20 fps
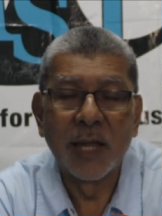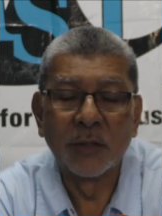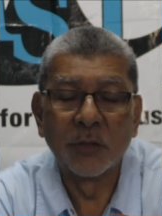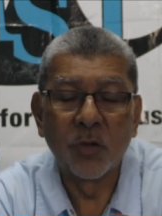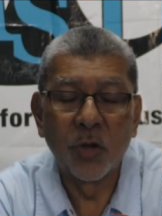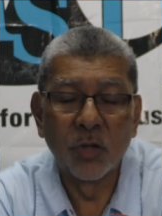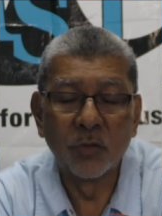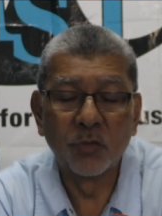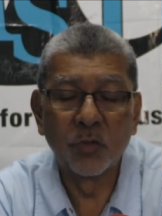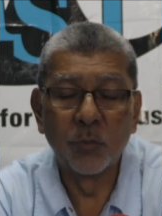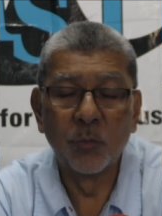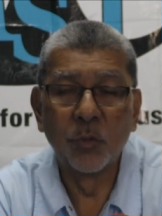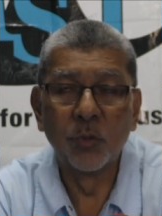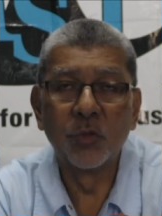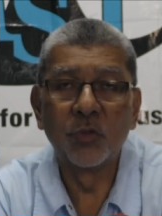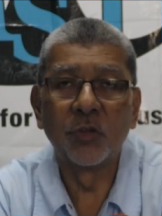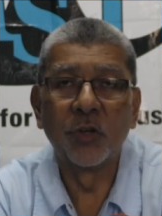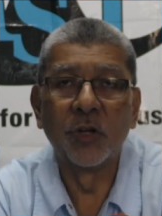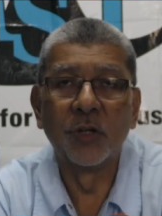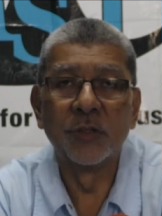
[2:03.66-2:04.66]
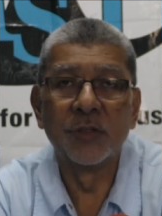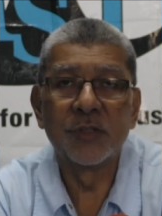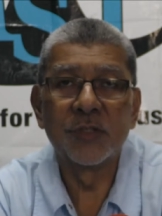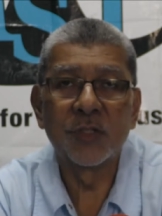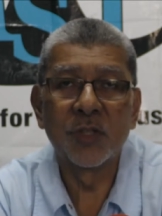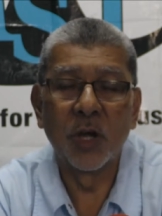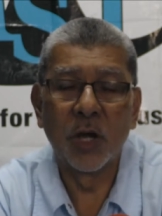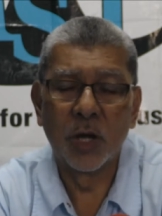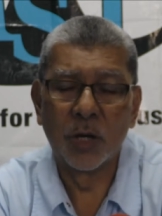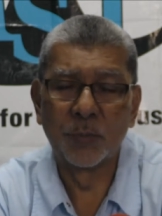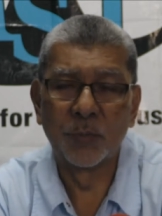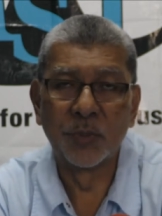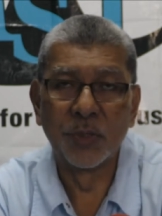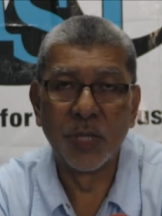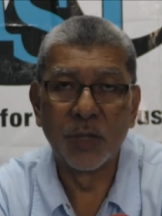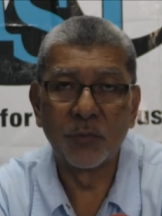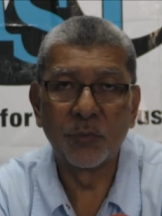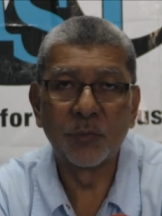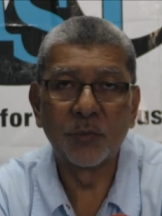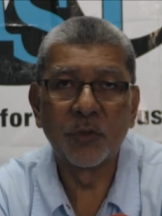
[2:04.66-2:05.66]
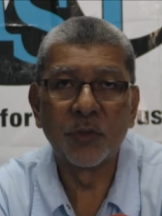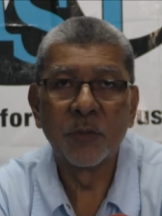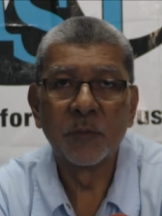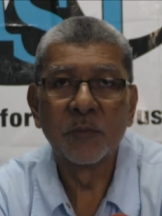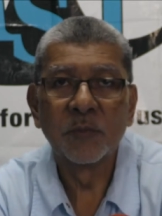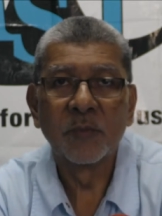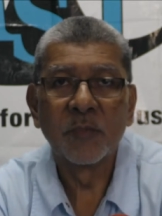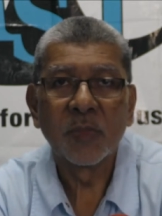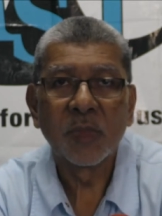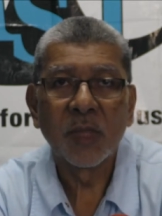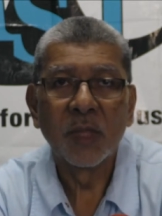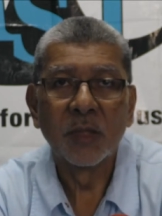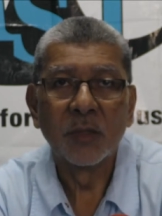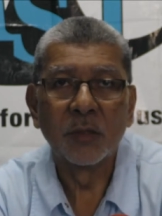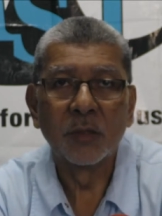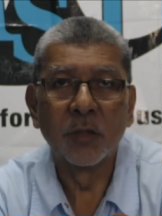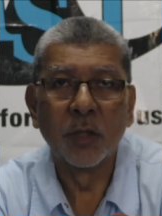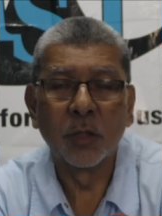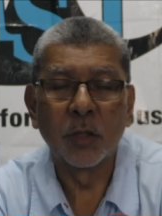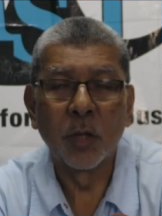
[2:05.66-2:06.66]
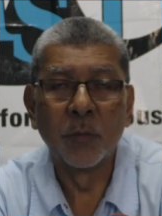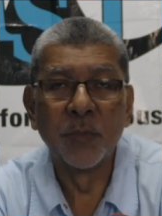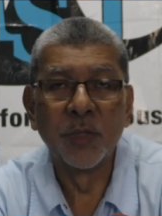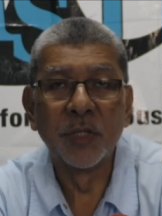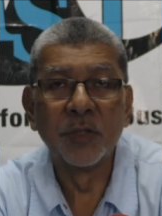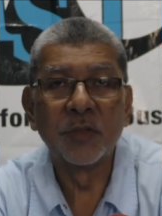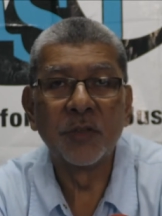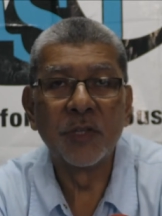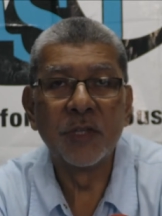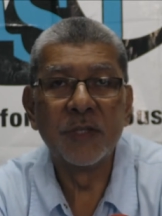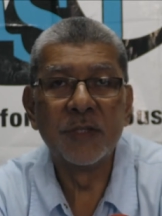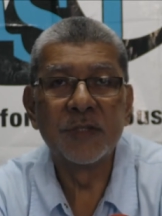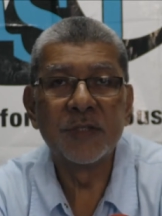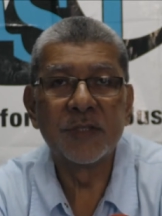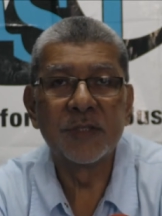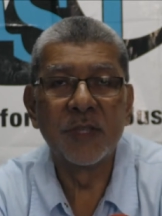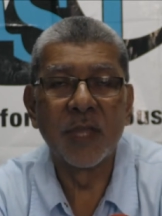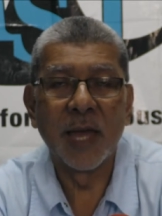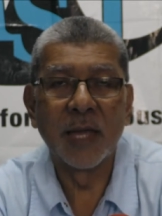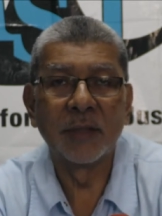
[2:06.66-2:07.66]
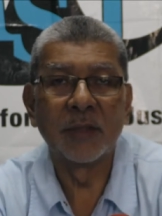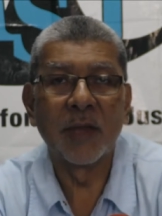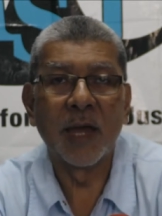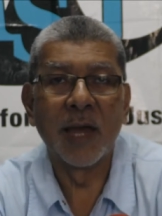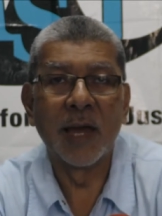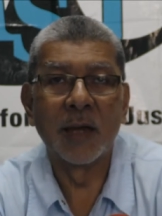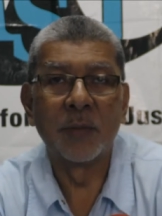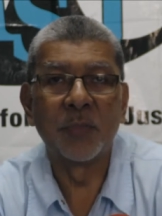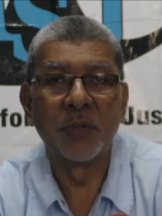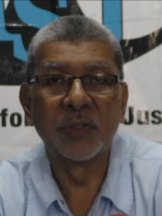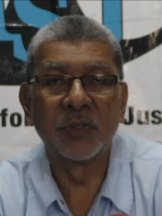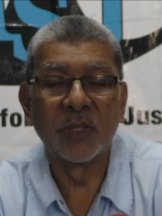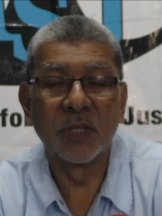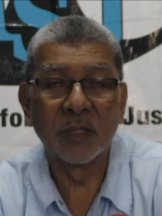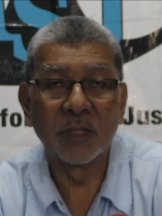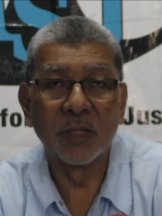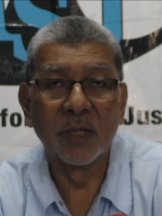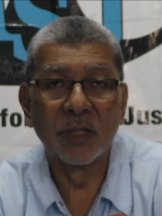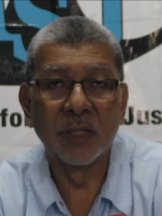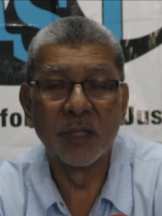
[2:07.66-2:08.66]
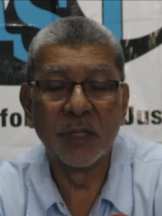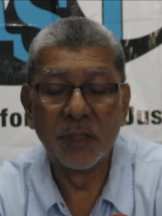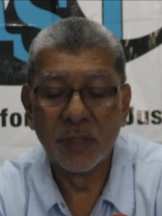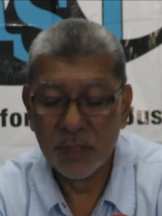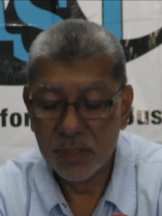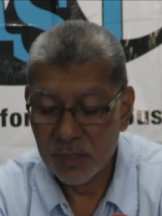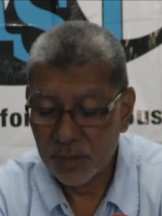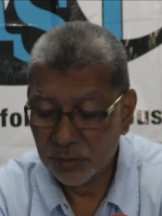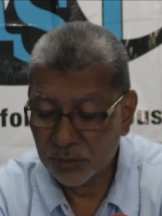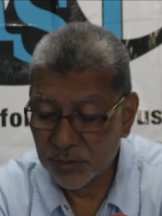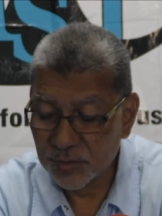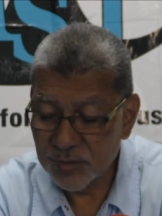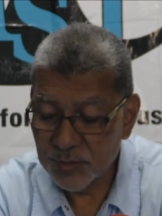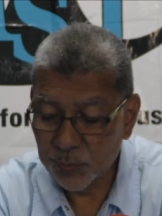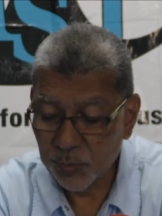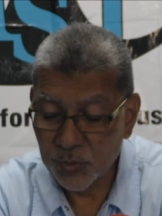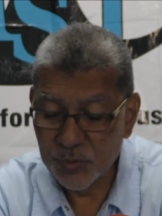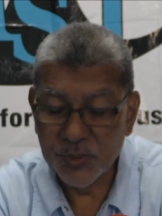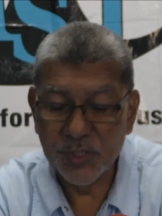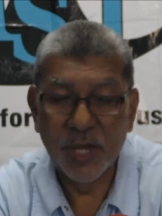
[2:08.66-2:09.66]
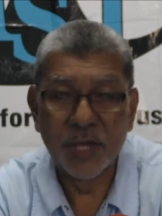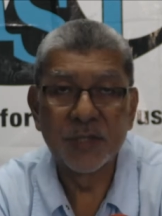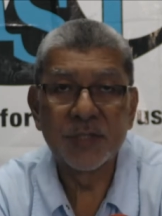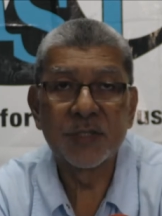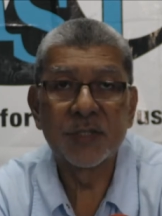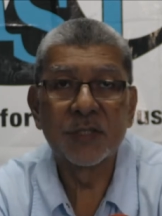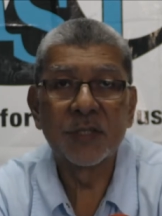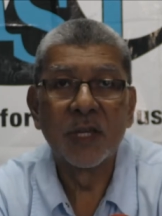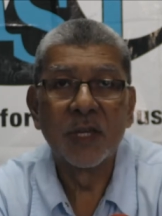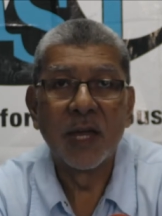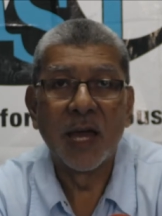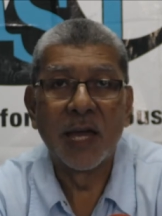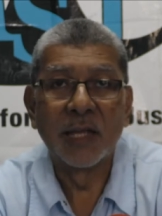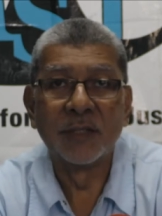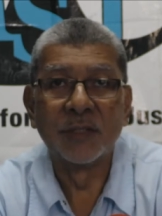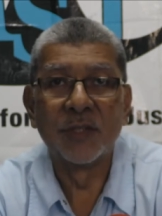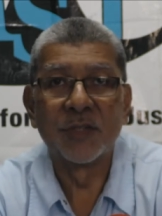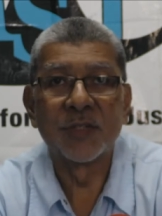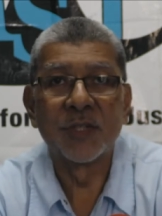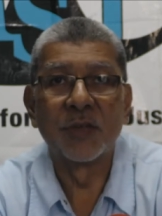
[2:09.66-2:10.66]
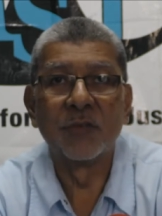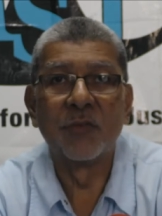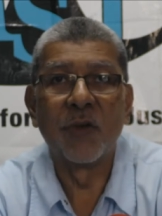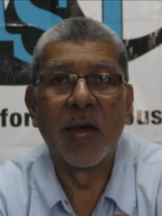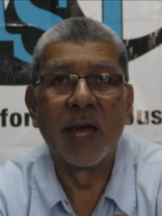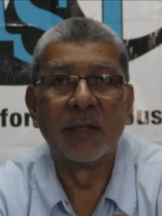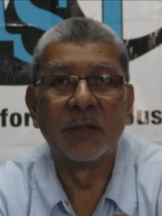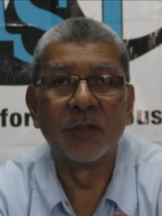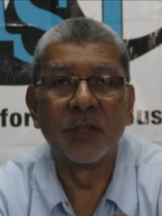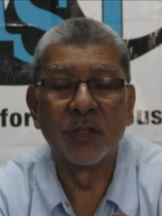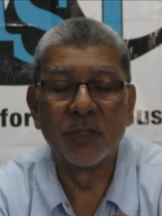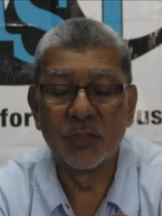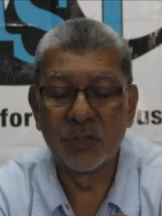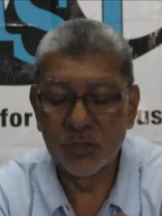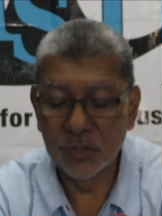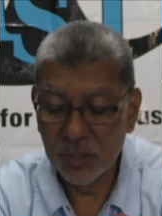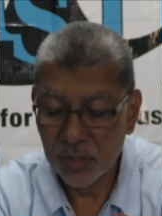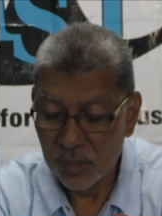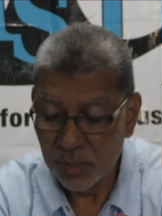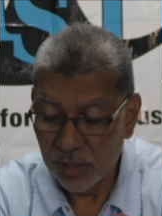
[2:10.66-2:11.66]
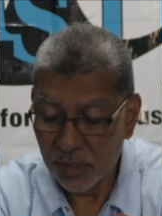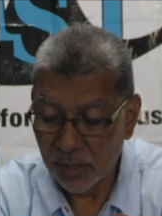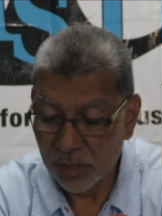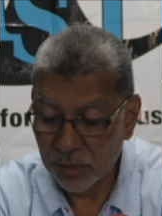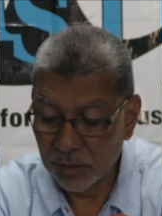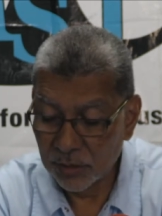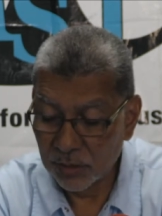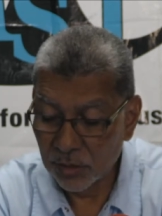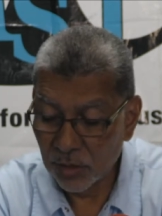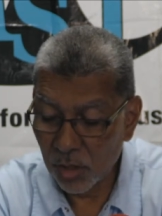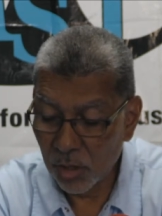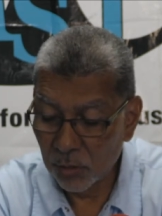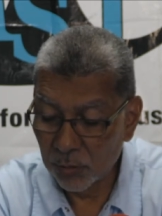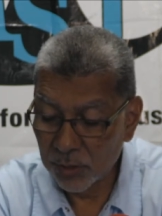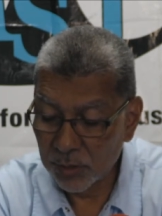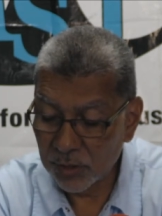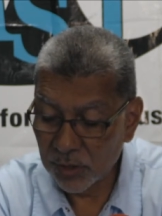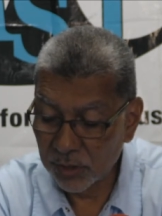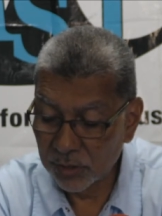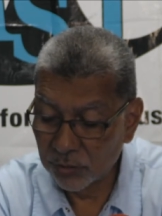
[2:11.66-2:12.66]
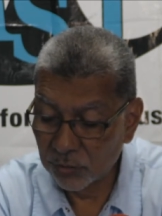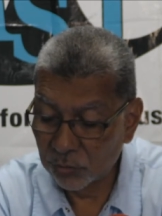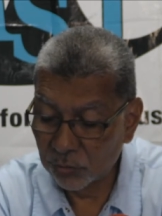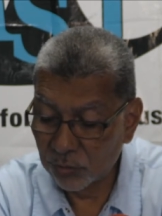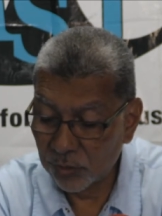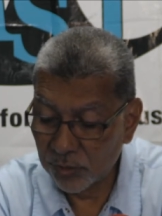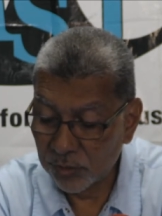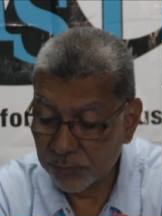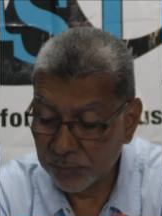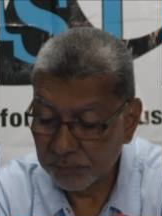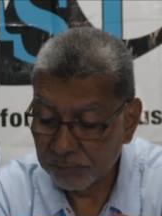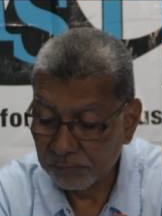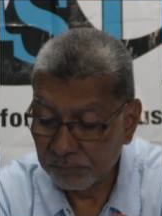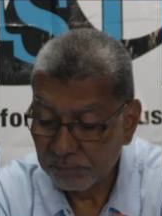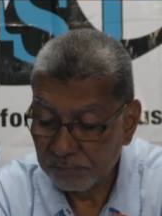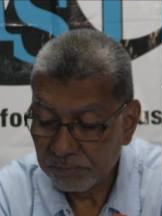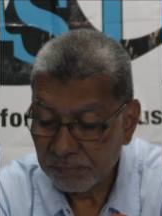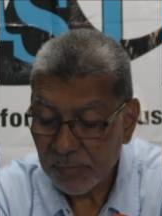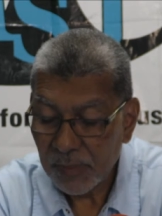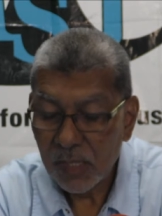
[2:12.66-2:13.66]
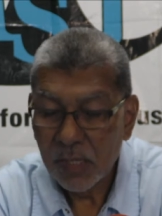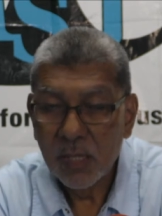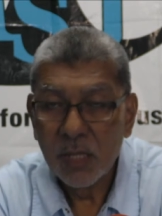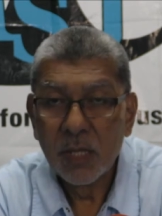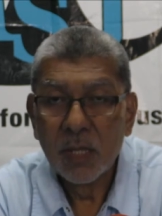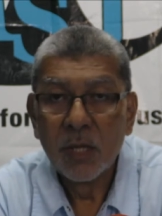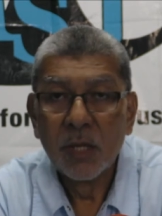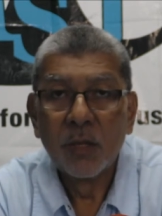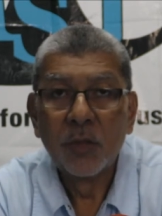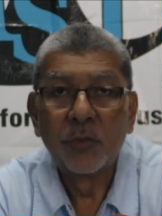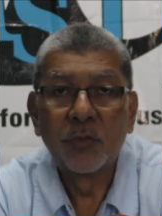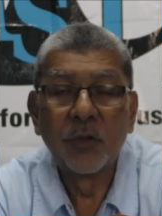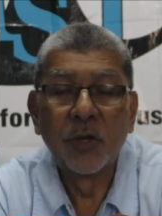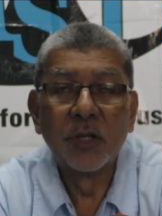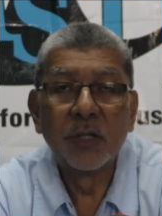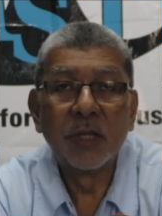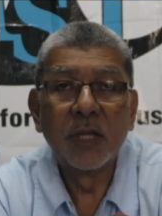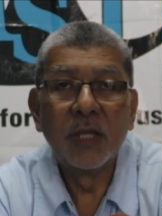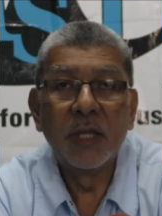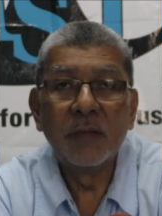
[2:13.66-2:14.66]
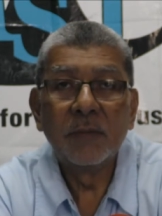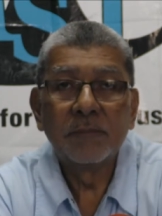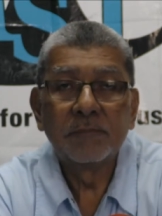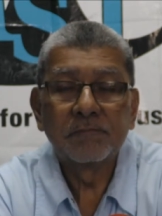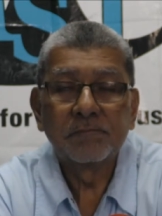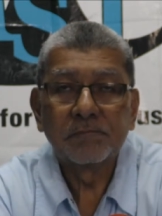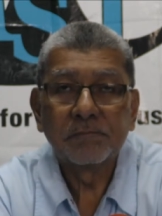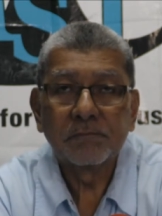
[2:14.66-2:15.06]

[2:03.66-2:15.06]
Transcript: and contributions to uplift the communities that are particularly dispossessed and disadvantaged in our country. Thirdly,